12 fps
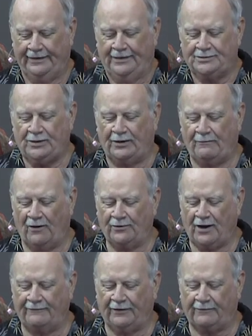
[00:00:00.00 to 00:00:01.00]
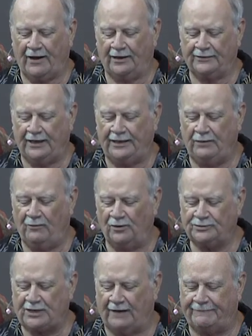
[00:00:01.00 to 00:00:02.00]
So he wrote on the ground. Then he
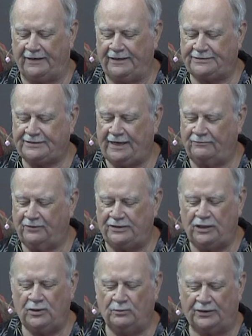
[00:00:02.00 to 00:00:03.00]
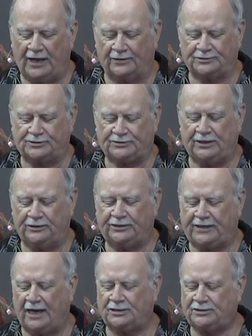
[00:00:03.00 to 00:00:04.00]
rose up and he said, You without sin
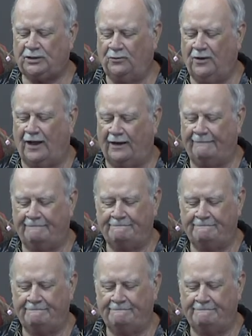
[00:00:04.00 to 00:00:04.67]
cast the what?